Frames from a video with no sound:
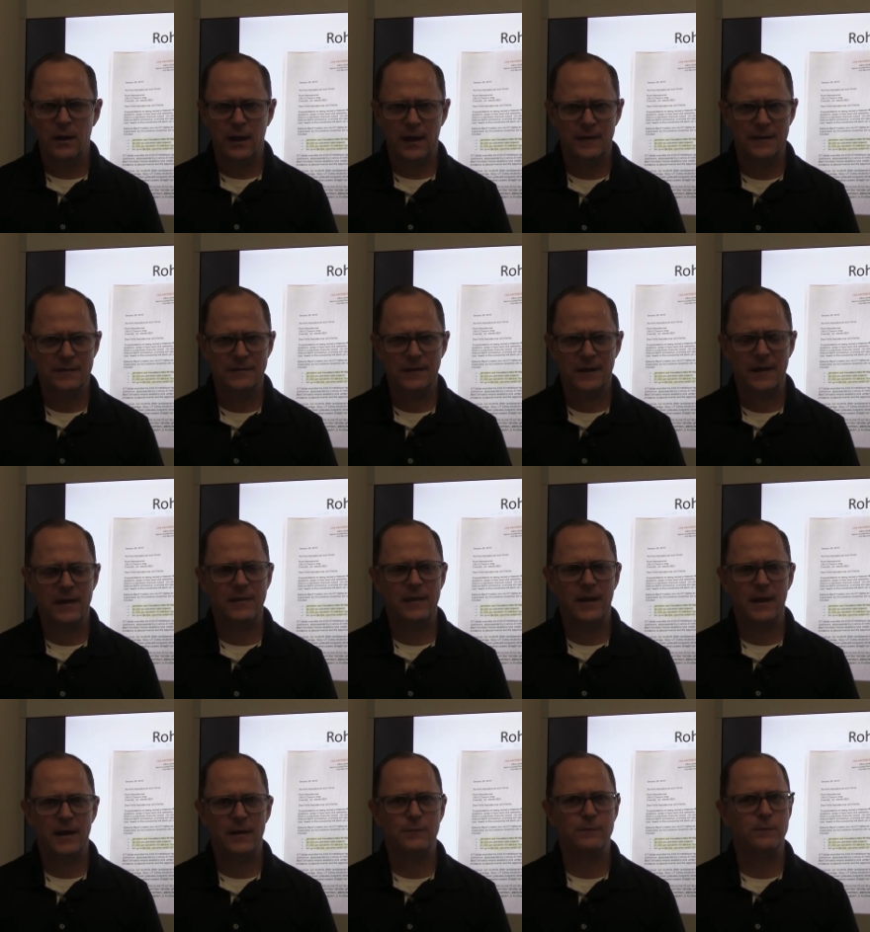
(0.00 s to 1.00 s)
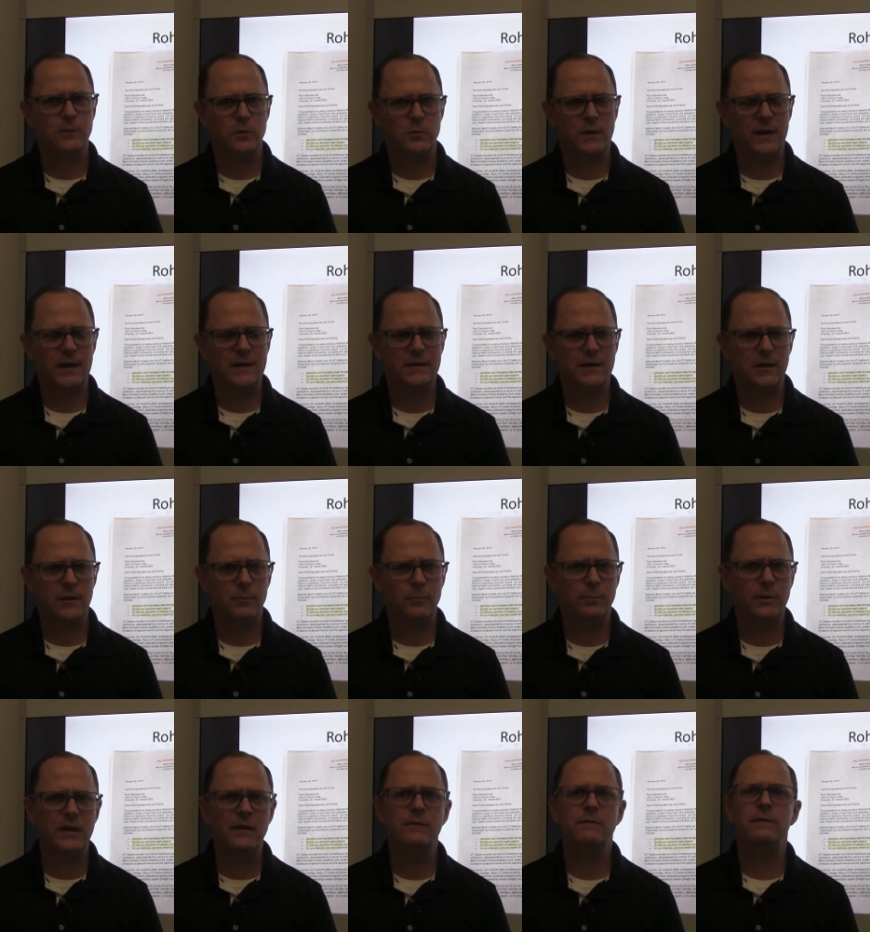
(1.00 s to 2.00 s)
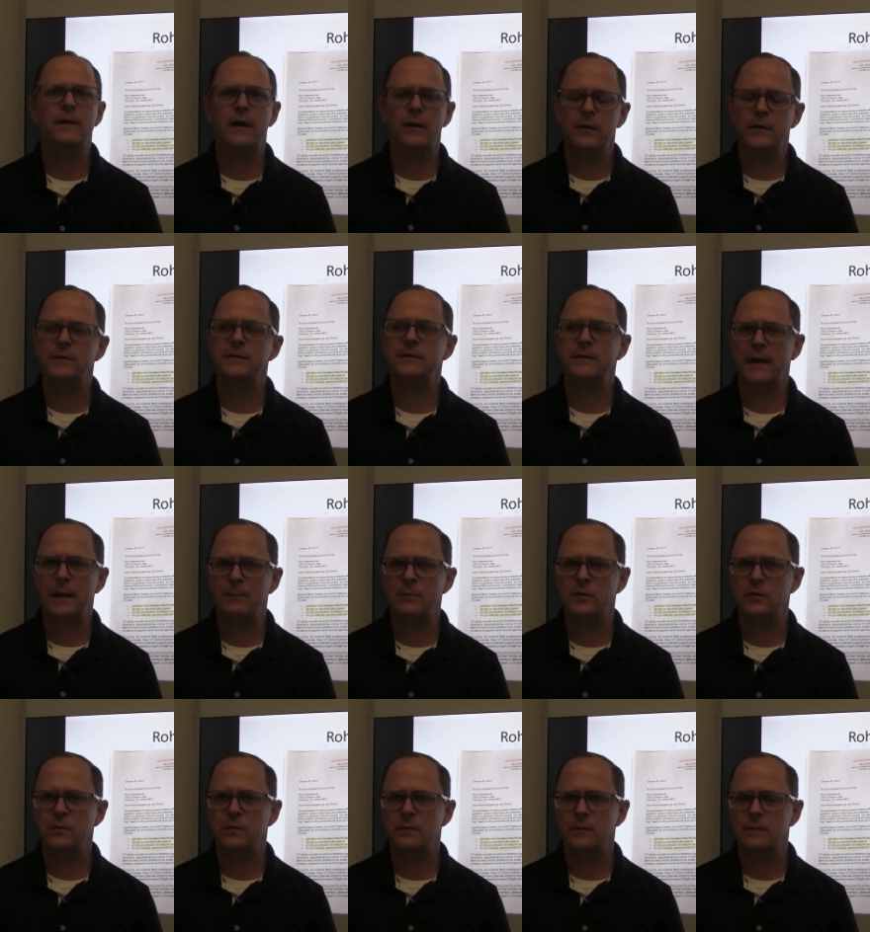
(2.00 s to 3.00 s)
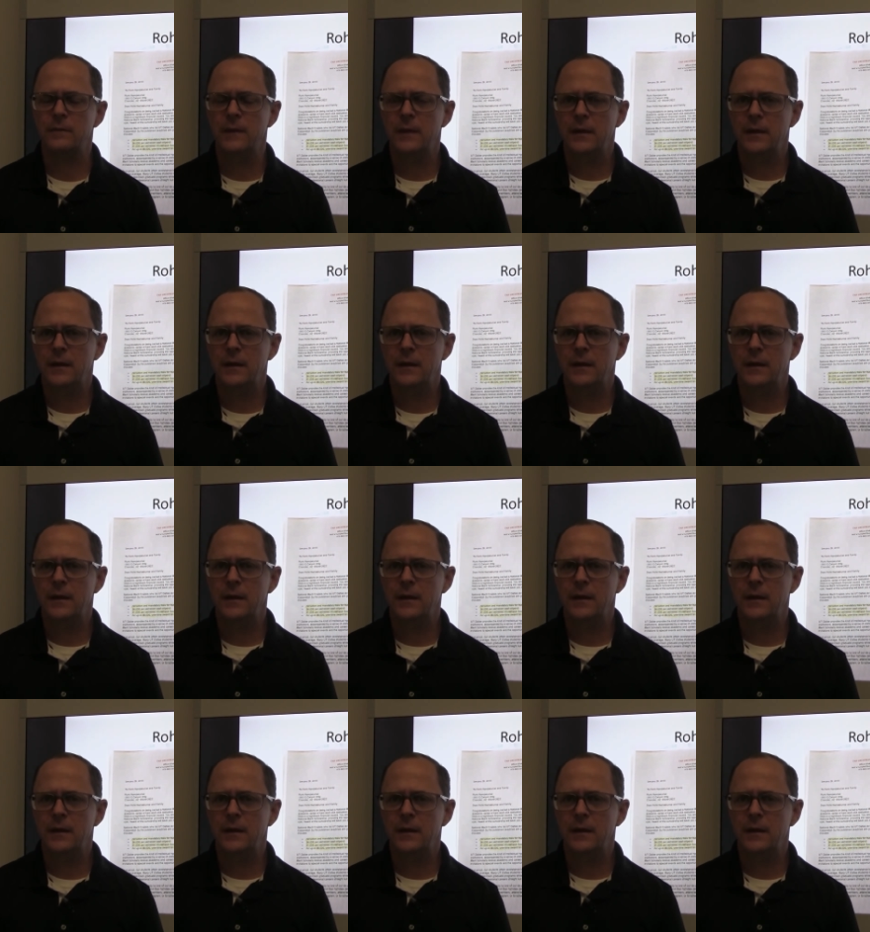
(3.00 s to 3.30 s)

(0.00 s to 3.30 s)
and they say they got a full ride there, be very skeptical.